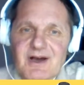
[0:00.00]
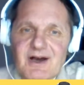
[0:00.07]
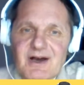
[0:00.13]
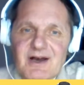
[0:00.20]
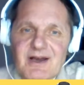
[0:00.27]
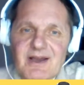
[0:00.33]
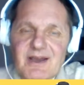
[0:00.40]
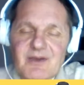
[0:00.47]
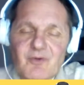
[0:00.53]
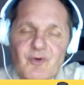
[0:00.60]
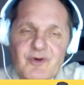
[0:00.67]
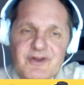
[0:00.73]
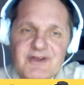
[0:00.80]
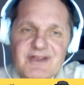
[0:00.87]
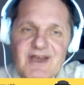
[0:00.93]
I
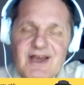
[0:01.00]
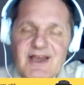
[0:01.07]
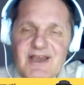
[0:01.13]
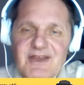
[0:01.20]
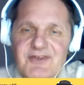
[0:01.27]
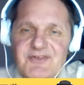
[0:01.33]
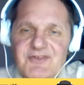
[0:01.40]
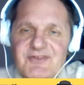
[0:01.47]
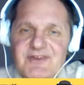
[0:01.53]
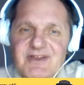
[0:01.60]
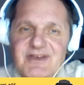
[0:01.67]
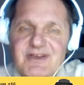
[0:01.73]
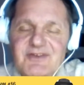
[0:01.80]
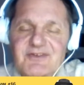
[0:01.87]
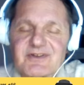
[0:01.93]
organize
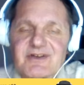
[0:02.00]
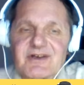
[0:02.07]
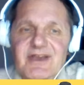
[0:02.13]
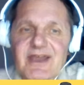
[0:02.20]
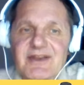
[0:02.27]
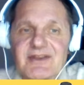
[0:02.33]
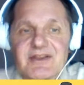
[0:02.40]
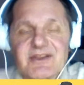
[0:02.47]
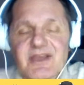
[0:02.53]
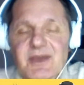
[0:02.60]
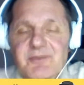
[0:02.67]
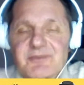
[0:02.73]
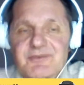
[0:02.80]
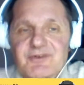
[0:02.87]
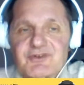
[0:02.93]
that
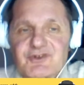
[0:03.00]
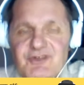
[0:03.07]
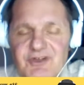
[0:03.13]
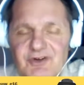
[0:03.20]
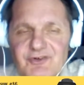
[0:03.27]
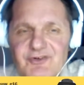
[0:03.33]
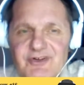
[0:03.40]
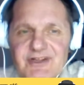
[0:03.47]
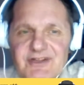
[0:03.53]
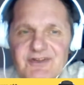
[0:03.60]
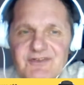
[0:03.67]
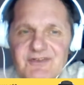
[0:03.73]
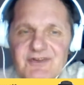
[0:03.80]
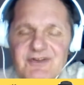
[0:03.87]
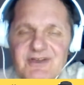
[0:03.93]
handicapped
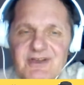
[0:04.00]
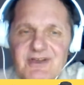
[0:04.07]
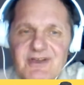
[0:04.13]
children